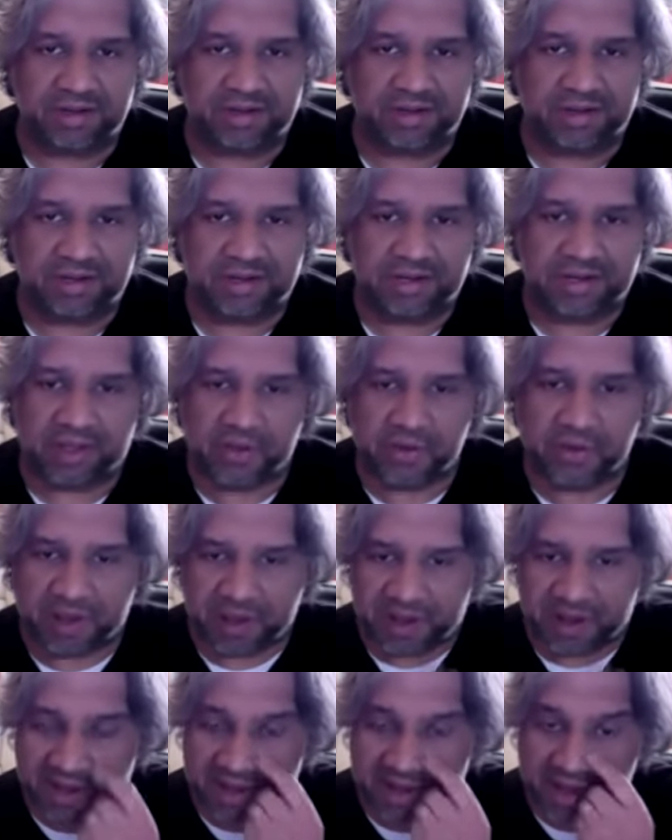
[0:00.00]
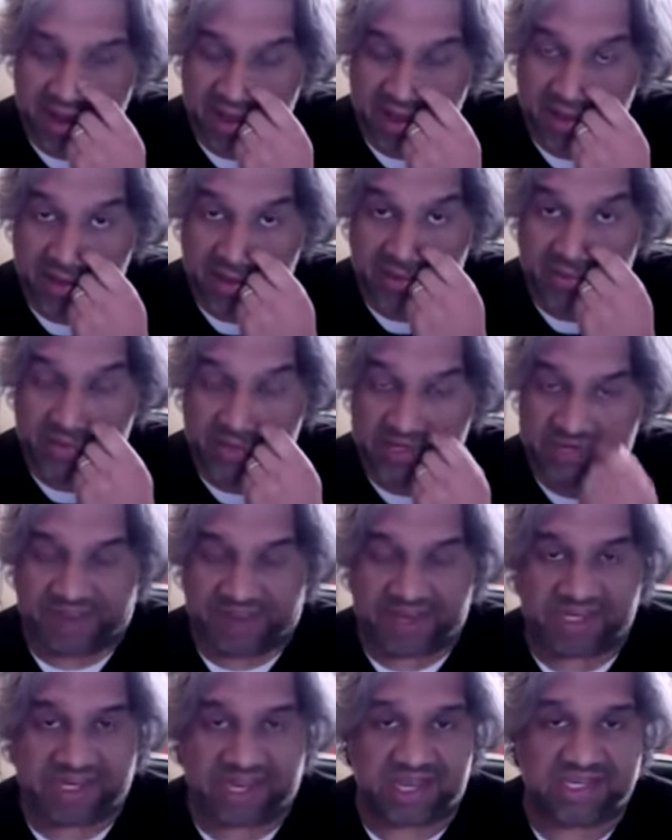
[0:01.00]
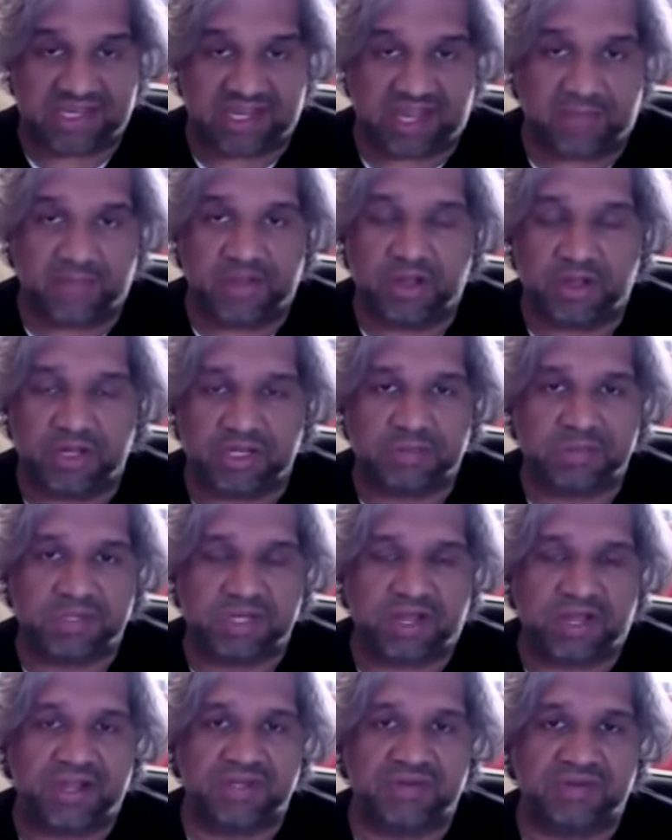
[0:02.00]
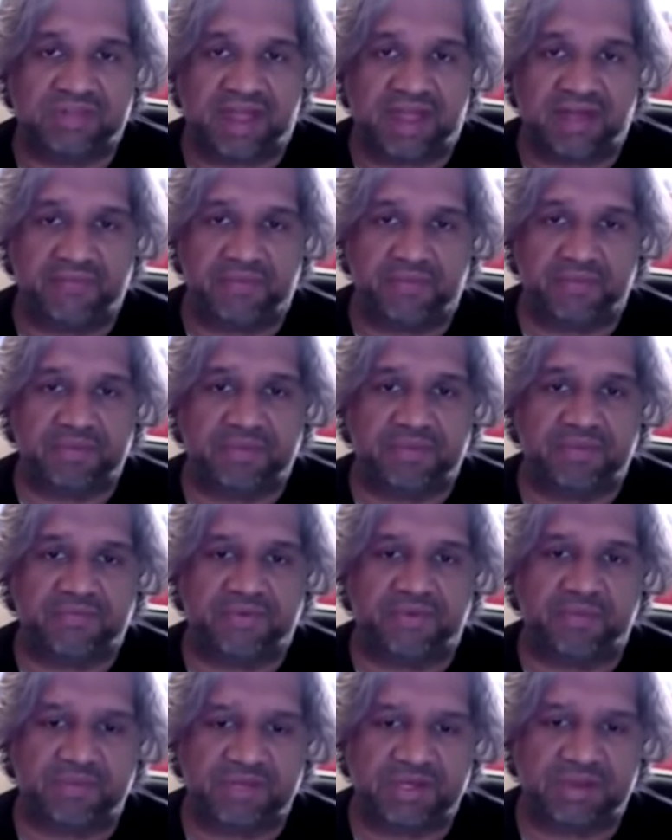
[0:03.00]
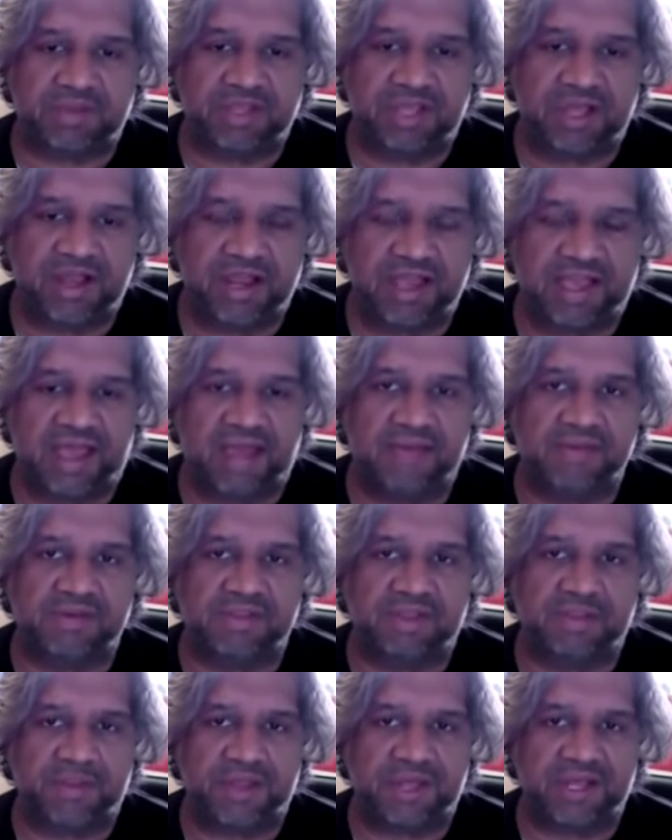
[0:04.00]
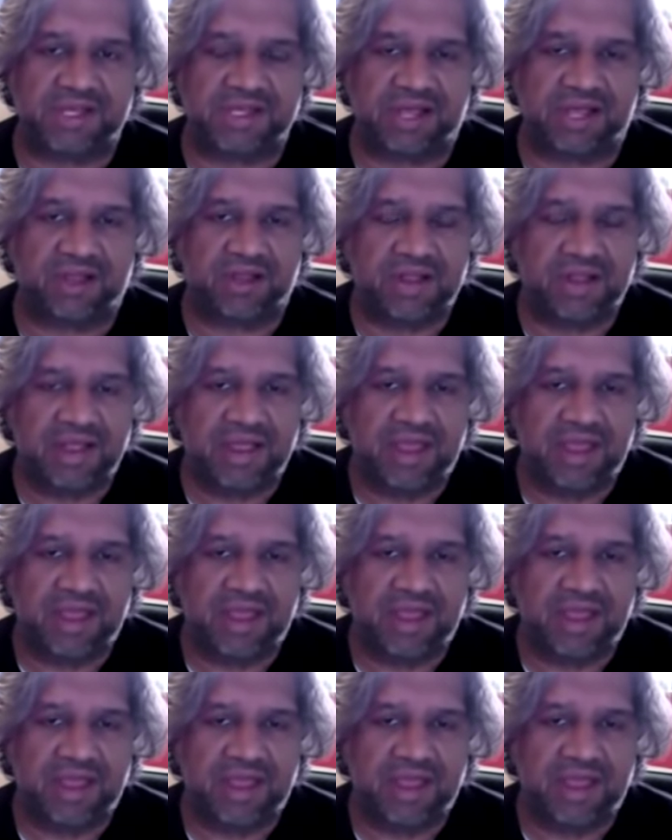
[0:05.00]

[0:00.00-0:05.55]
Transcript: locally was fantastic, and we got some signs of that from some of the early games of the PSL.